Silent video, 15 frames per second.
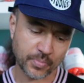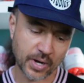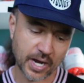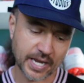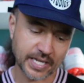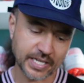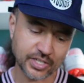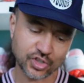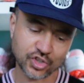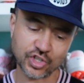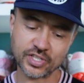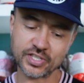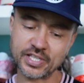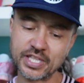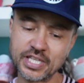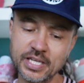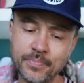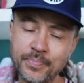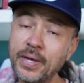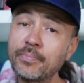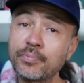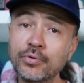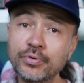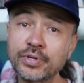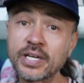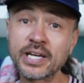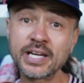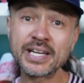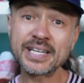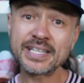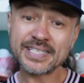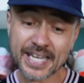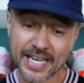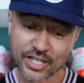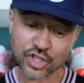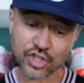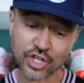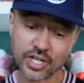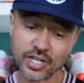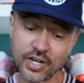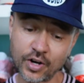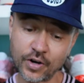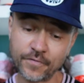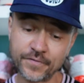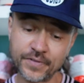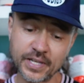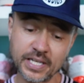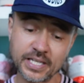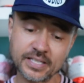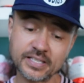by is just the pebbled texture of the